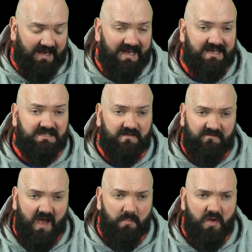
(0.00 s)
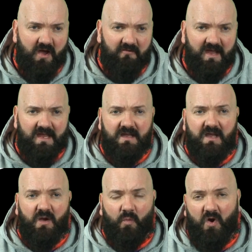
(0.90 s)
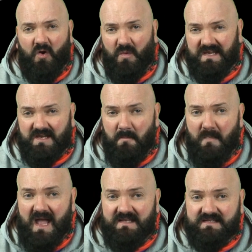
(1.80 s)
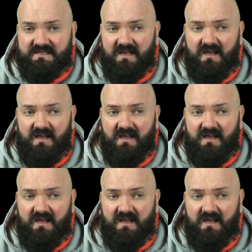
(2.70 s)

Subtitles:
led into February, where we commenced